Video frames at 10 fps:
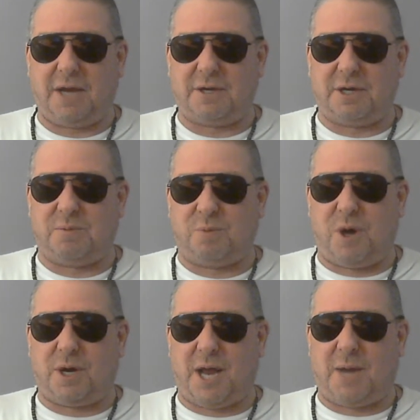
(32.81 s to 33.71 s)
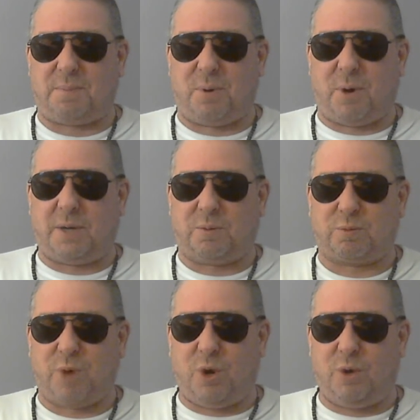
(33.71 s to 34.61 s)
8.5-point
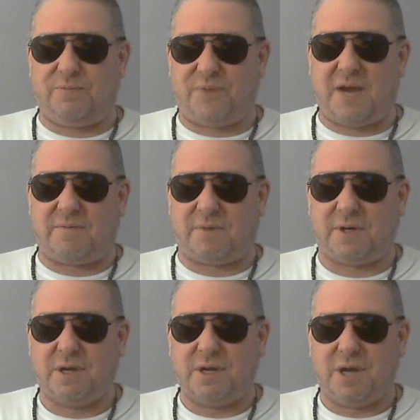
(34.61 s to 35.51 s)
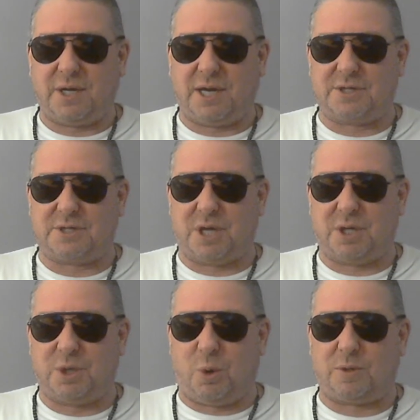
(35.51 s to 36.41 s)
road favorite against the
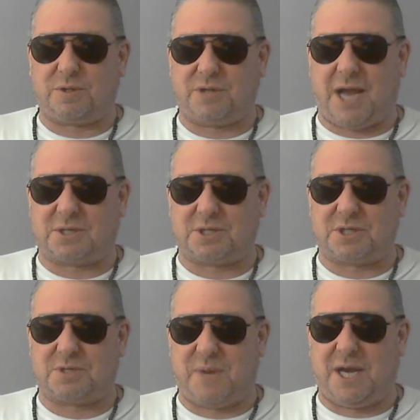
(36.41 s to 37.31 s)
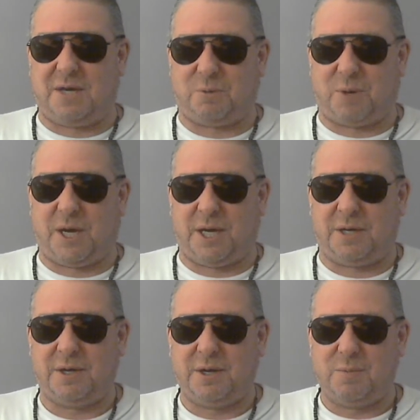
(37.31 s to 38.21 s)
North Texas Mean
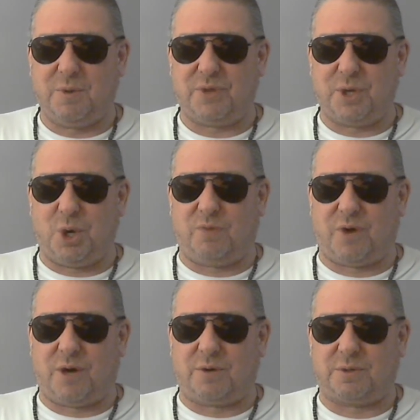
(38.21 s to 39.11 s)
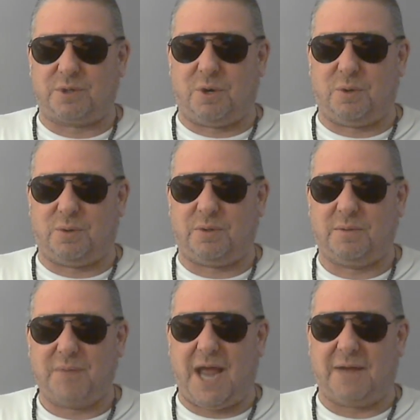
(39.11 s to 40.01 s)
Green with the over-under total
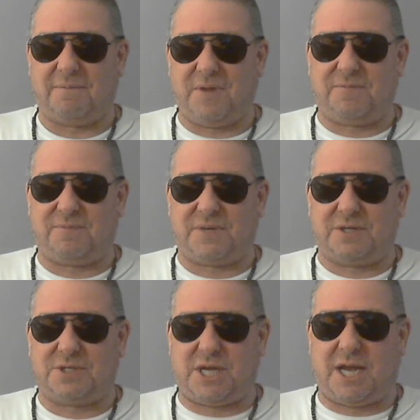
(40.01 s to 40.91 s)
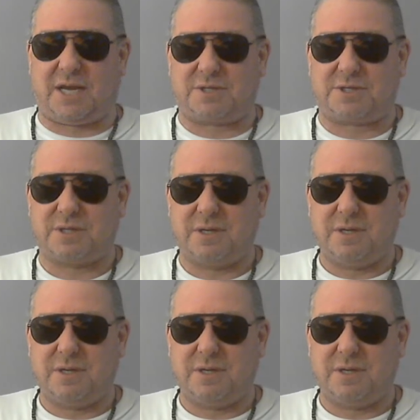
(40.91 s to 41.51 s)
at 56.